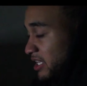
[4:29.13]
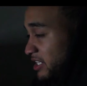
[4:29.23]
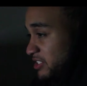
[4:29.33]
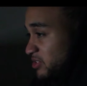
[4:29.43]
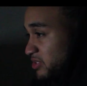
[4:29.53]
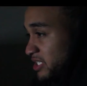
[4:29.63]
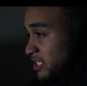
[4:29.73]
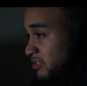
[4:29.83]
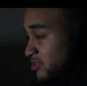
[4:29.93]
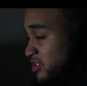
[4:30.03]
And until
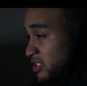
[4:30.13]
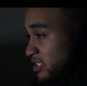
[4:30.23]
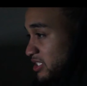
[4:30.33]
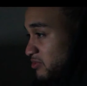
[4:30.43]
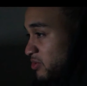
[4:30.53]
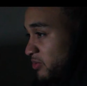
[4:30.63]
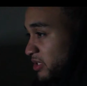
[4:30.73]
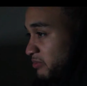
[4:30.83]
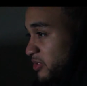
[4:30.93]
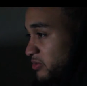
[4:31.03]
then, I'm just gonna keep doing
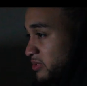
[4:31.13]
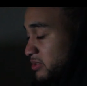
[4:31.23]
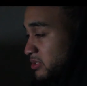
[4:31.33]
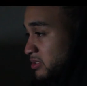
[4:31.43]
what I'm doing.